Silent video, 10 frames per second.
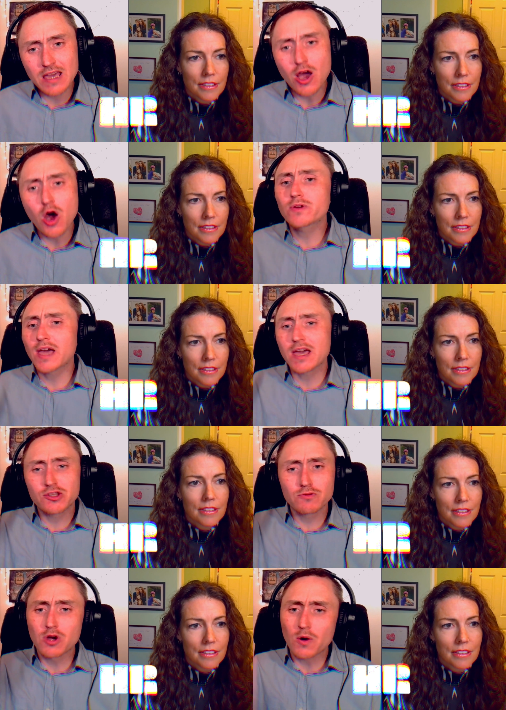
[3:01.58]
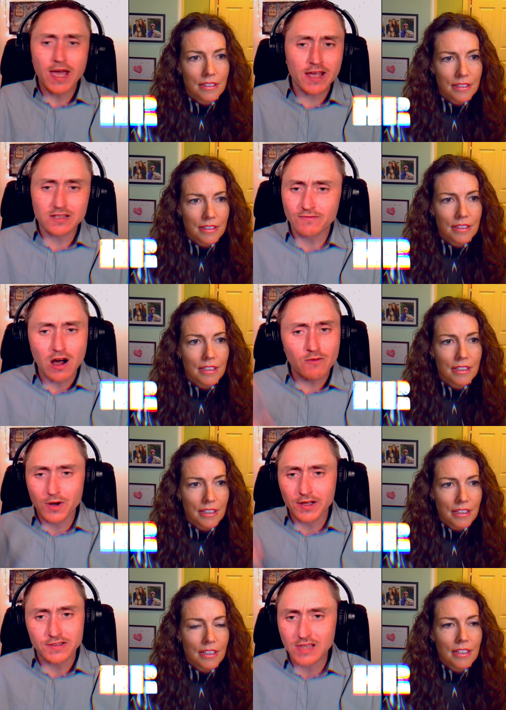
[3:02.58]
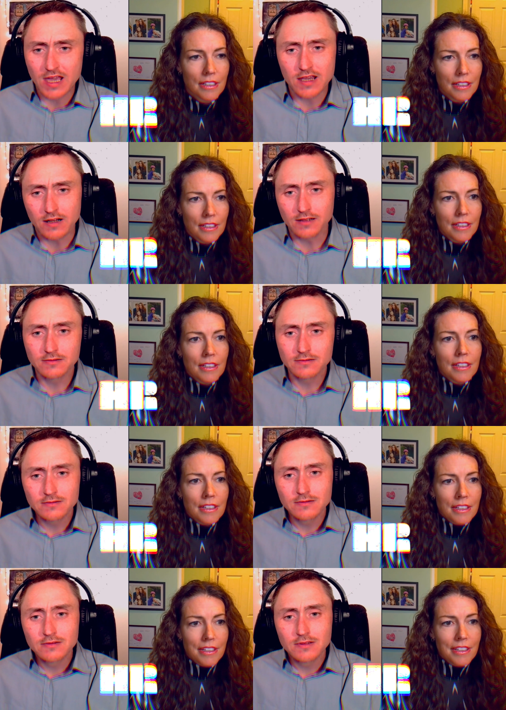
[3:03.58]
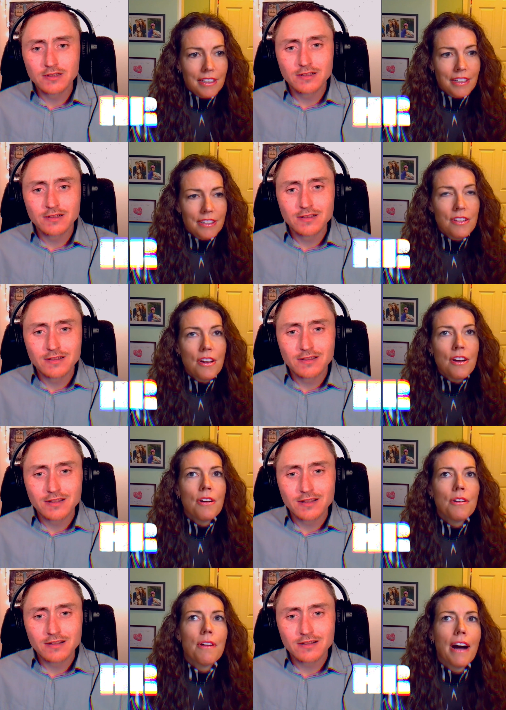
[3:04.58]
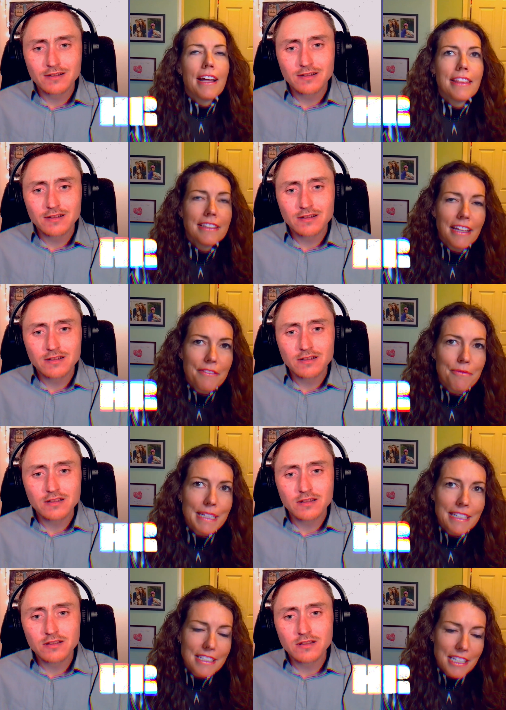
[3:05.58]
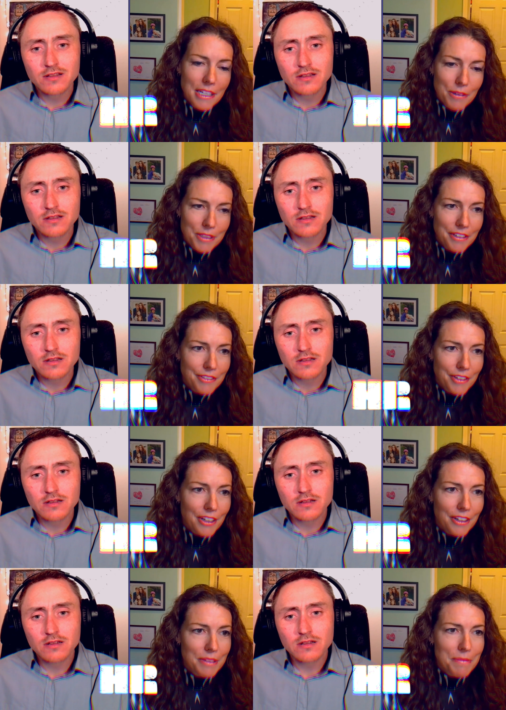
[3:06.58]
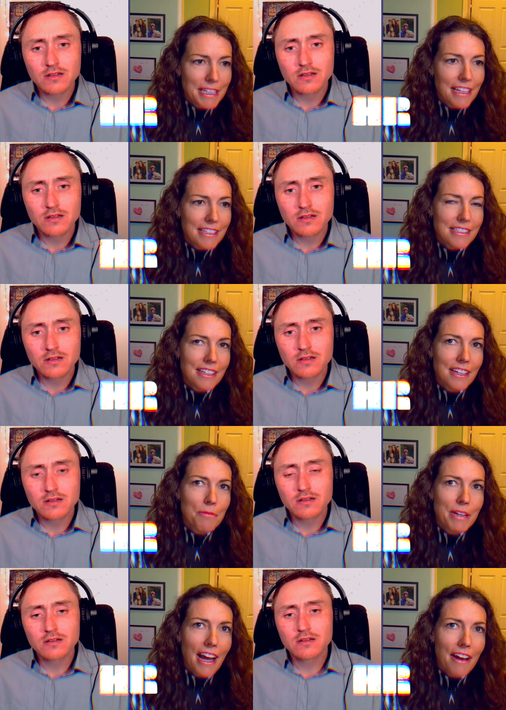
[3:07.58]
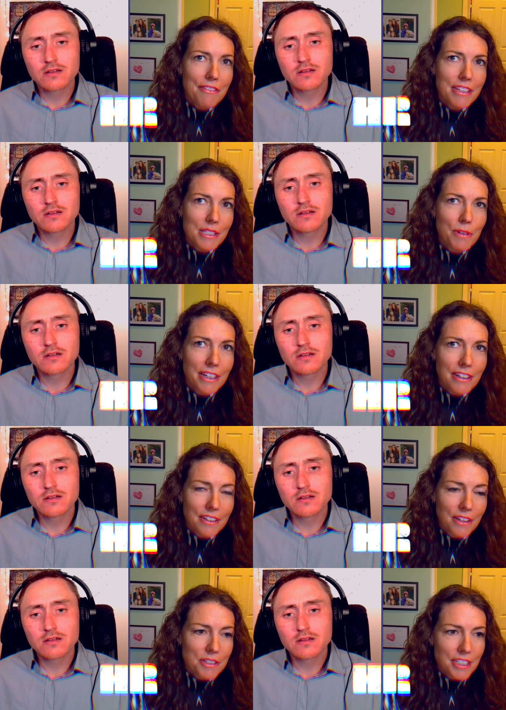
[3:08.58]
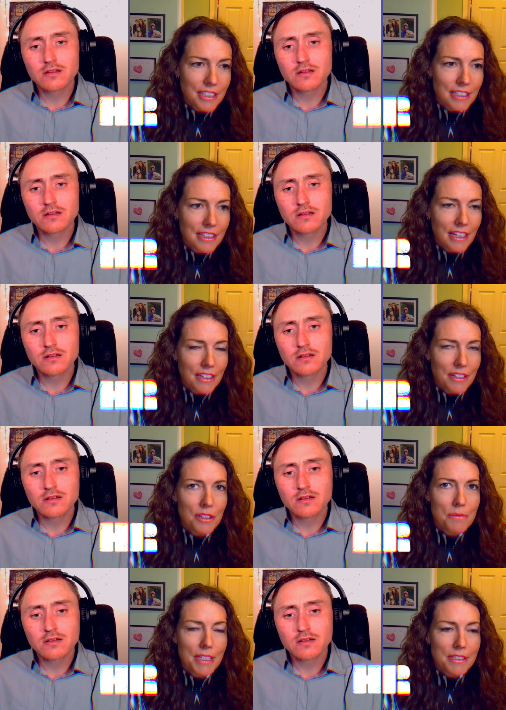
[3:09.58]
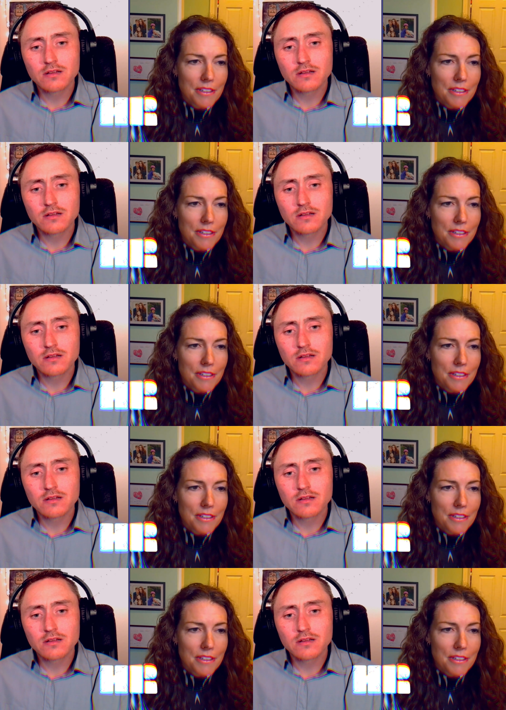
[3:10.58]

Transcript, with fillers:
Speaker 1: okay you go ahead and evolve we're going to stay here
Speaker 2: no i think they've been continuing to evolve i mean that's uh, we have this weird notion that humans are